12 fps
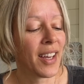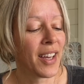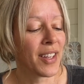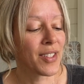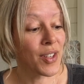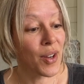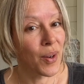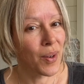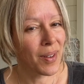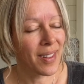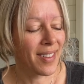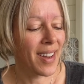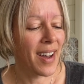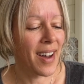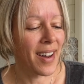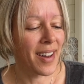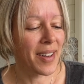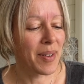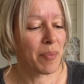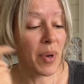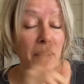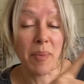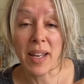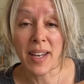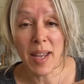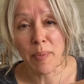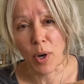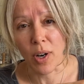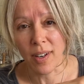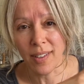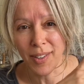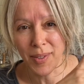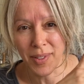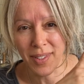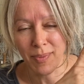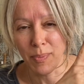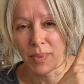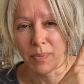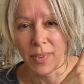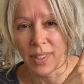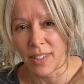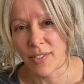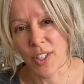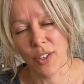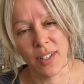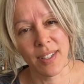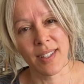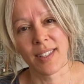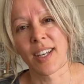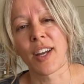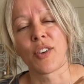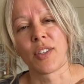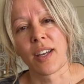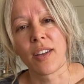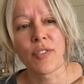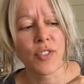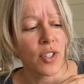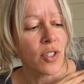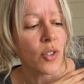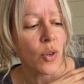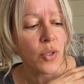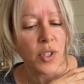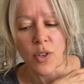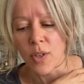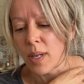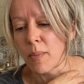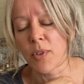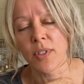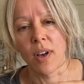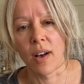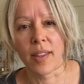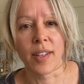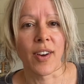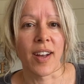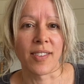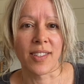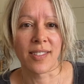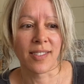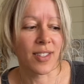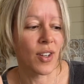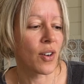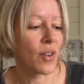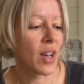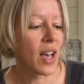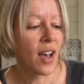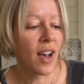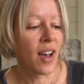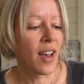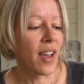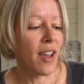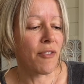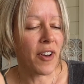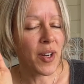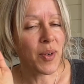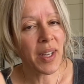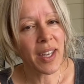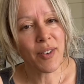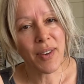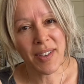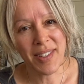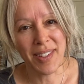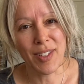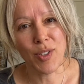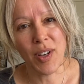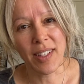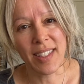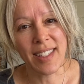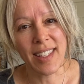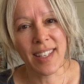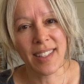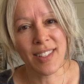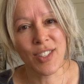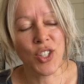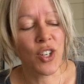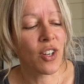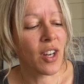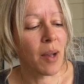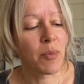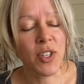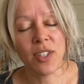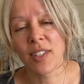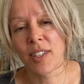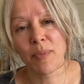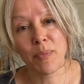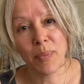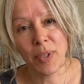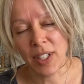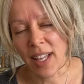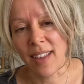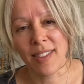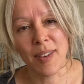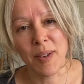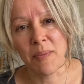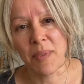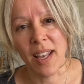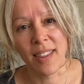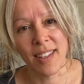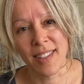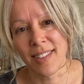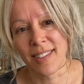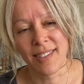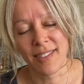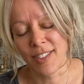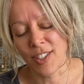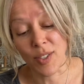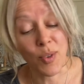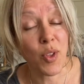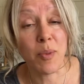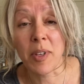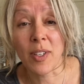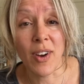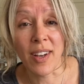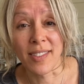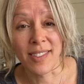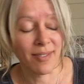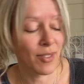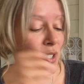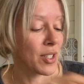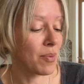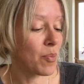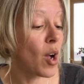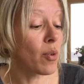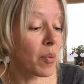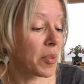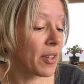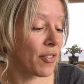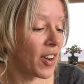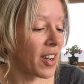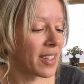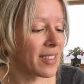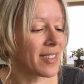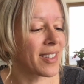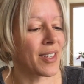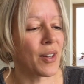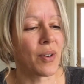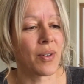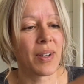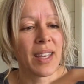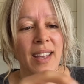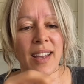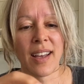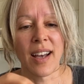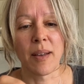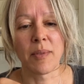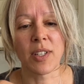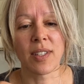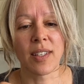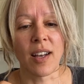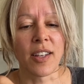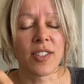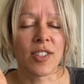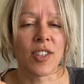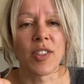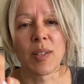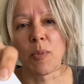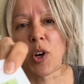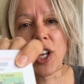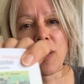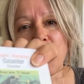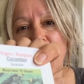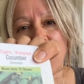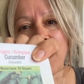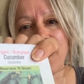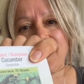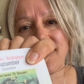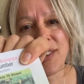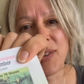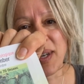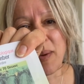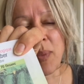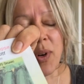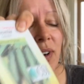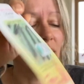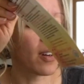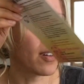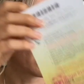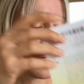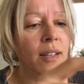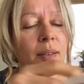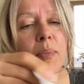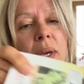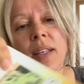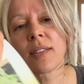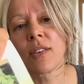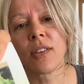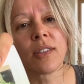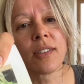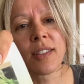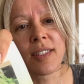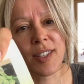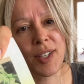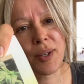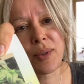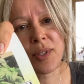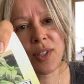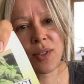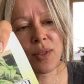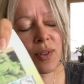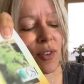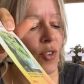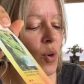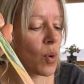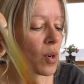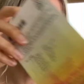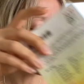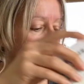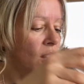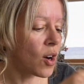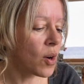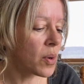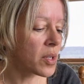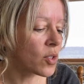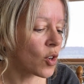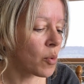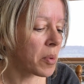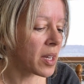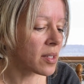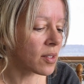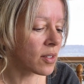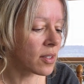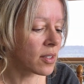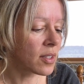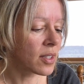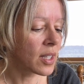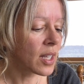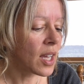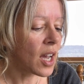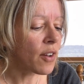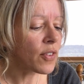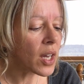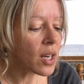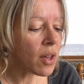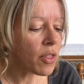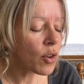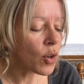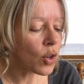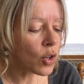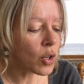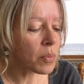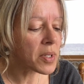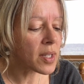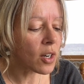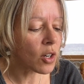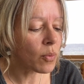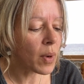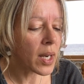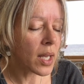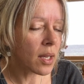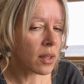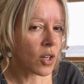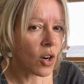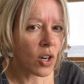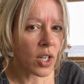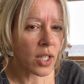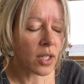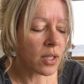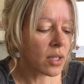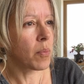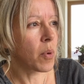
So, but my neighbor who's lived here his entire life just grows cucumbers on the ground. So if I don't get around to the trellis thing this year, I'm just going to plant them and then just grow them on the ground, which is probably fine. So I just got the Market More cucumber. Basil is a go-to, of course. I always grow basil. I've got other herbs that are already in the garden.